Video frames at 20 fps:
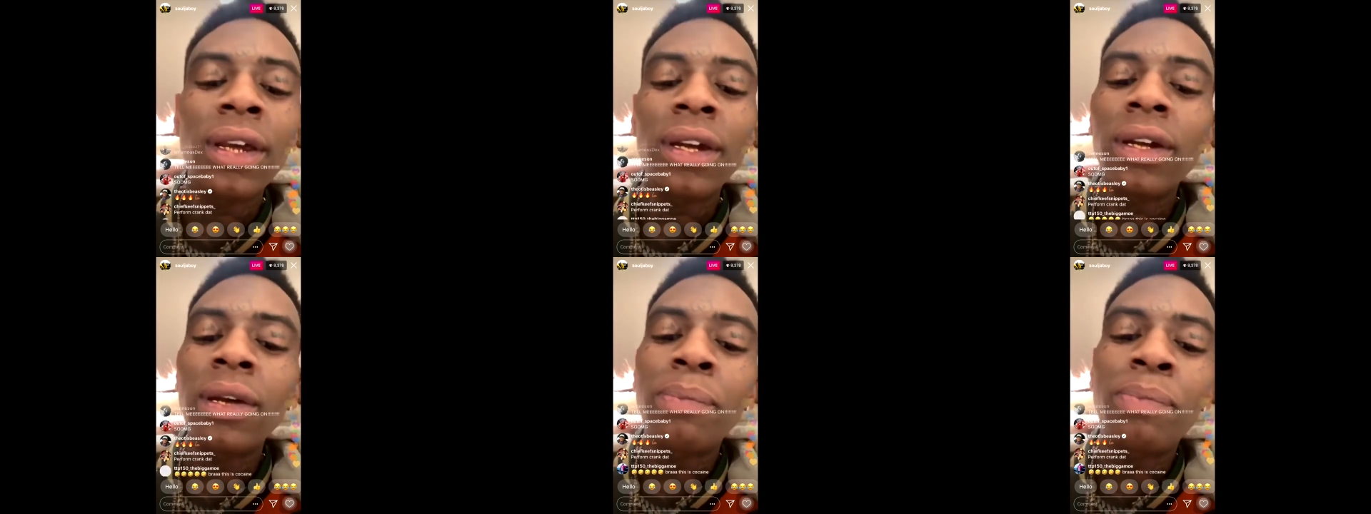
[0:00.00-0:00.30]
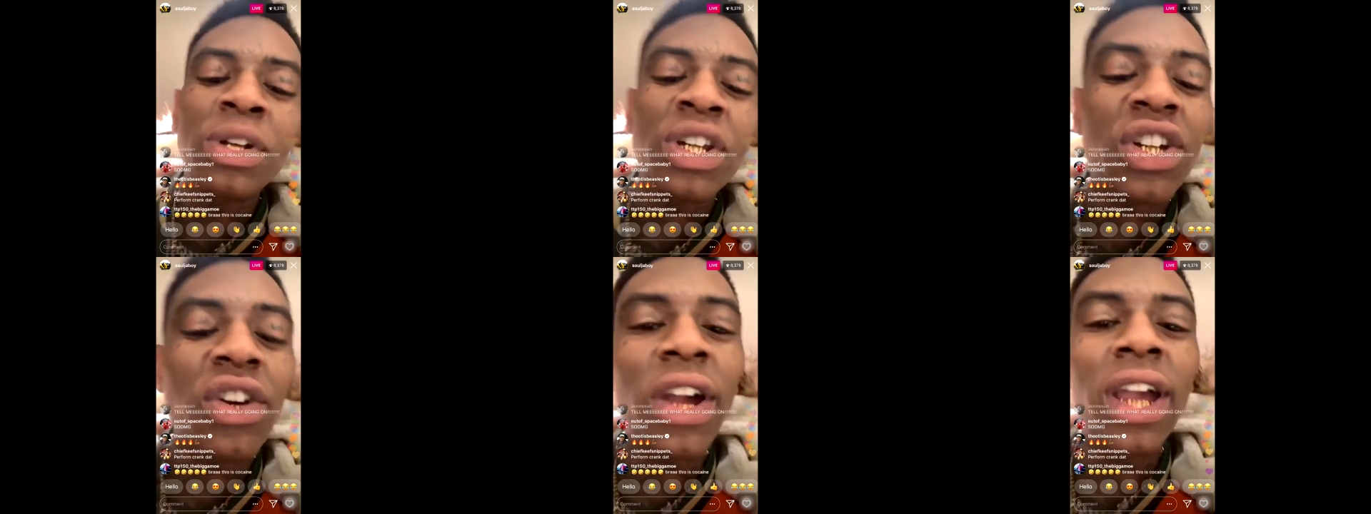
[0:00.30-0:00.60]

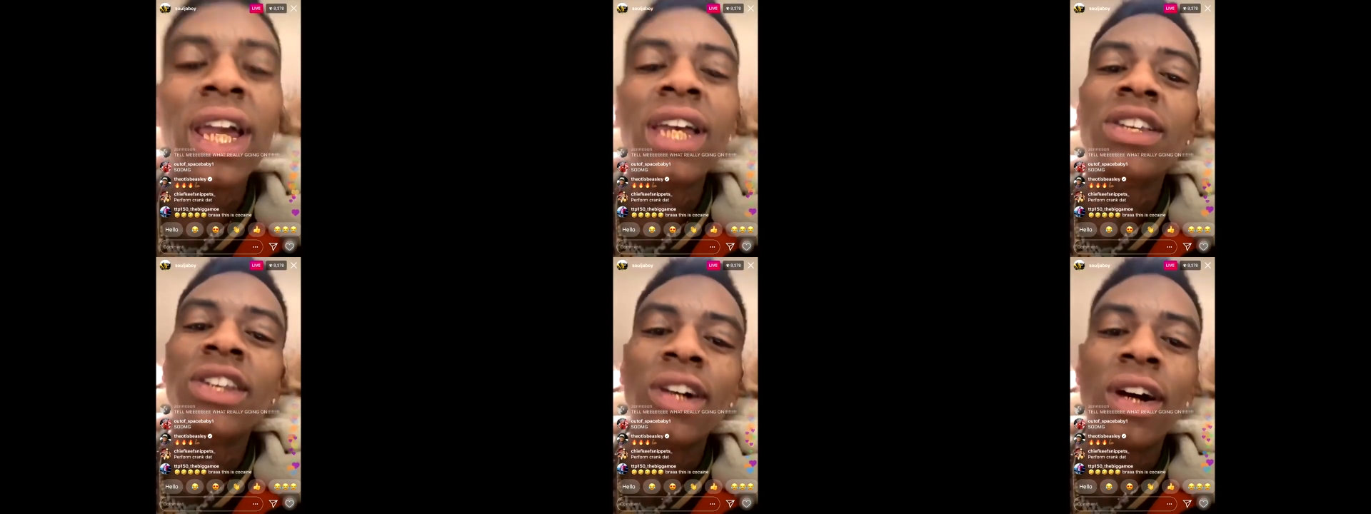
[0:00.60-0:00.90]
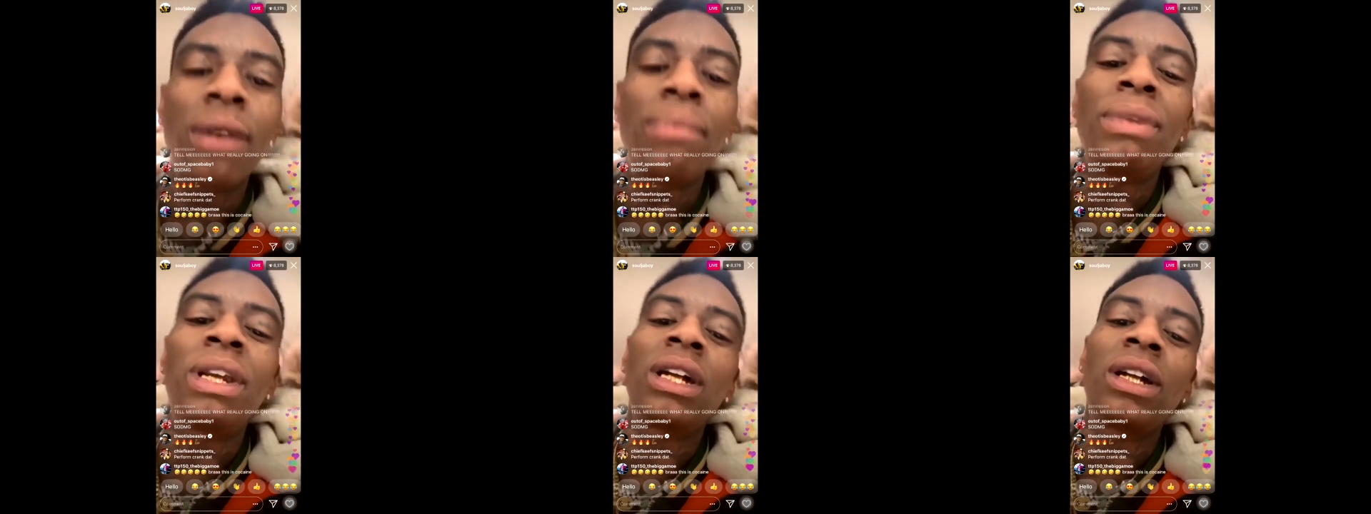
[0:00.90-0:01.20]
nigga. Put your hands
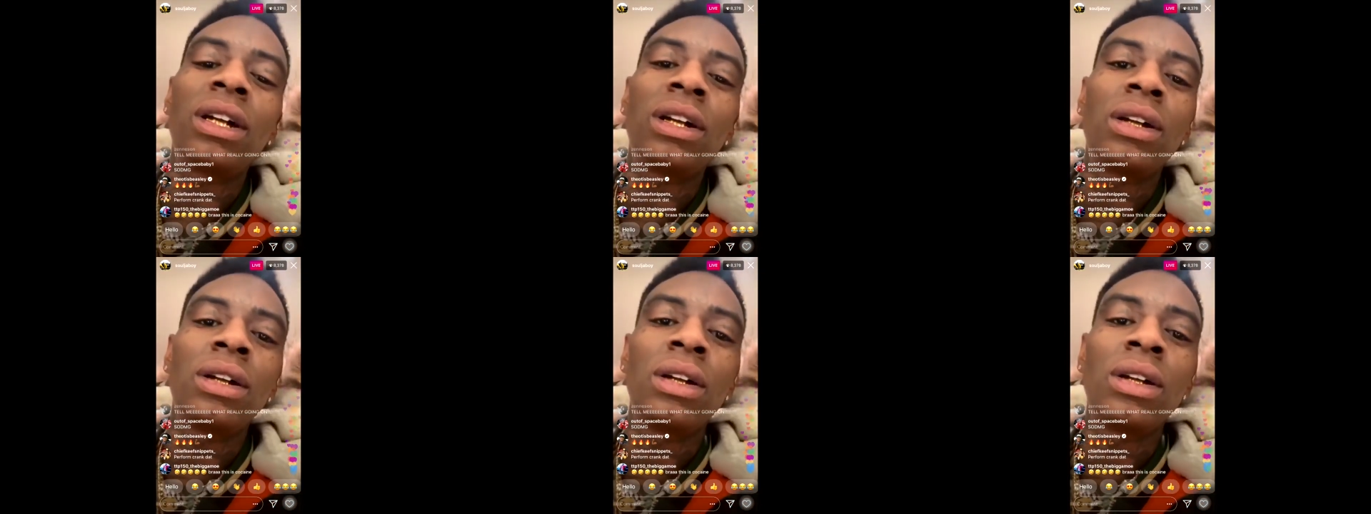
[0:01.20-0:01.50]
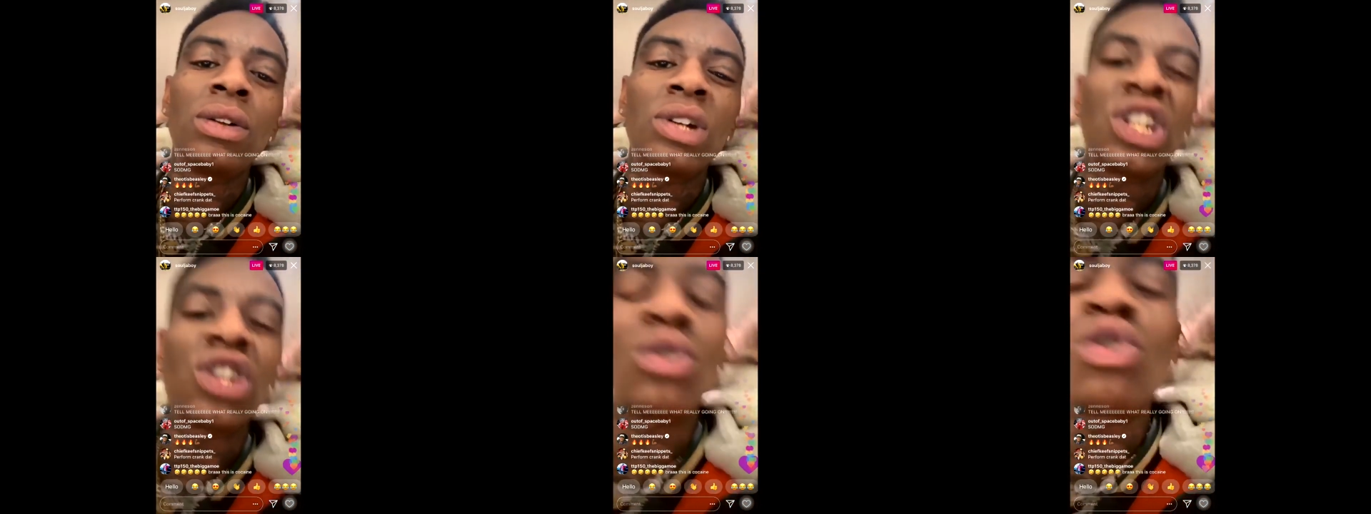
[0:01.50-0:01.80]
up, nigga.
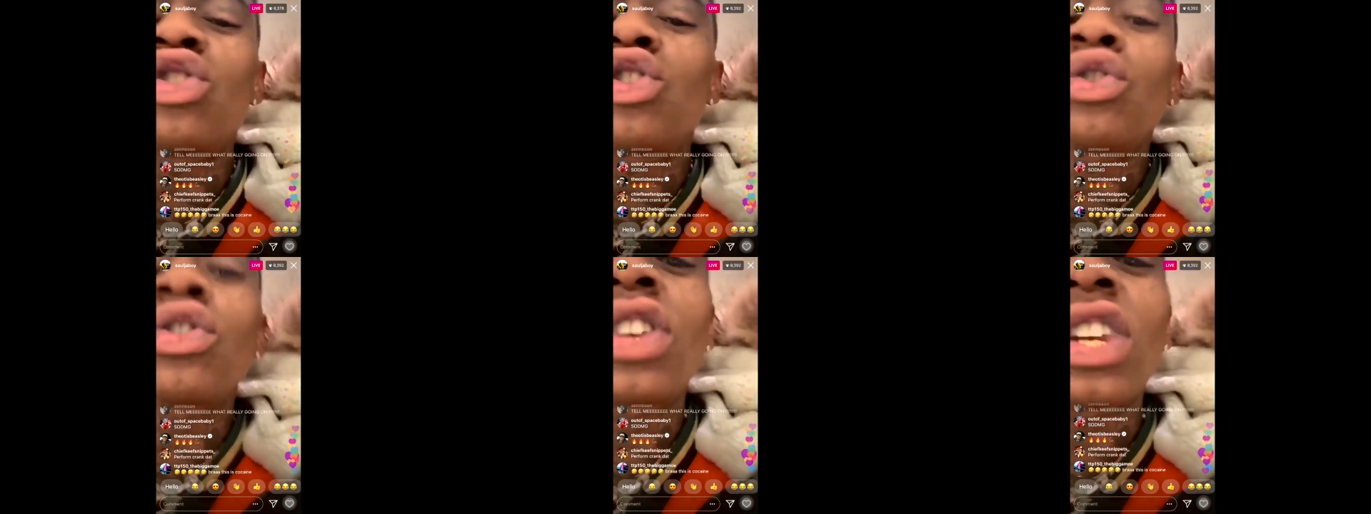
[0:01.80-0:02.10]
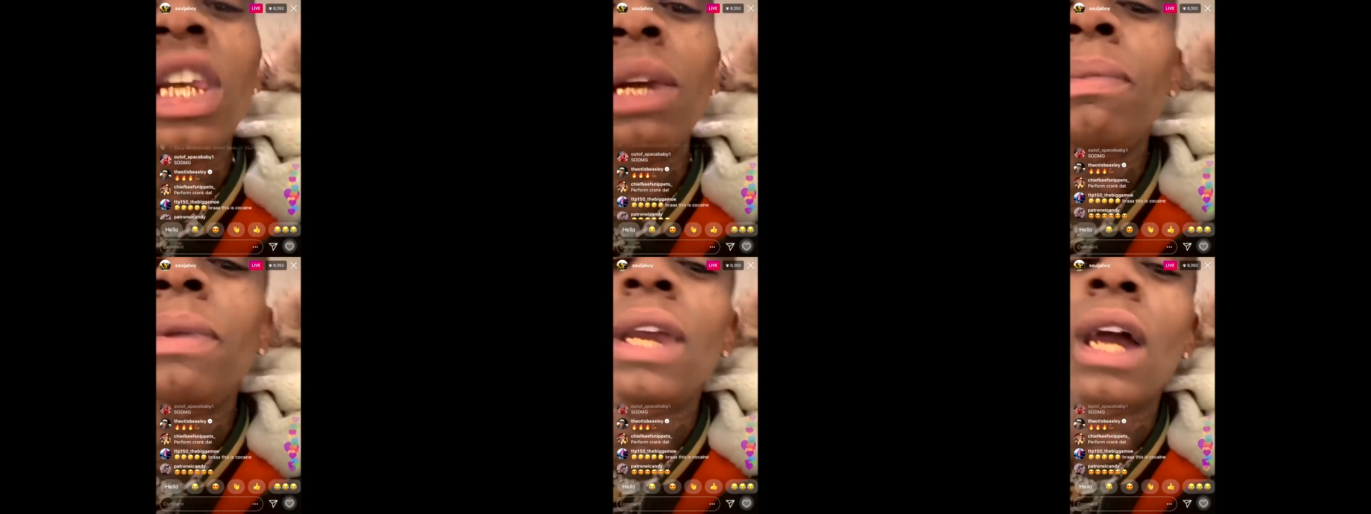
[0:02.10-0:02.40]
As soon as you
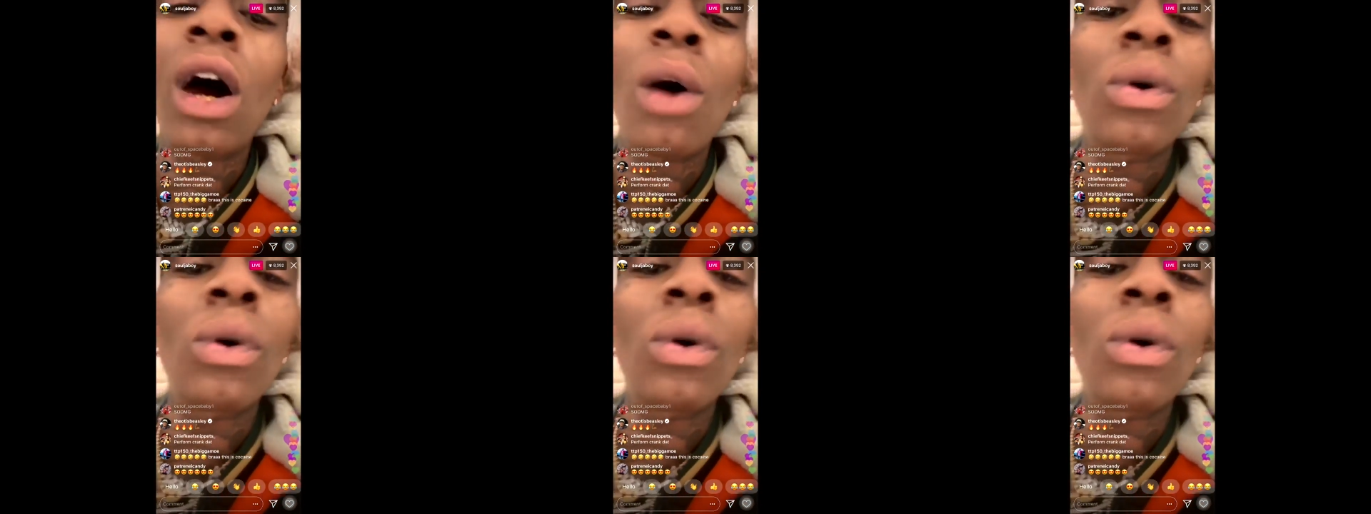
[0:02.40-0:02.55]
see me,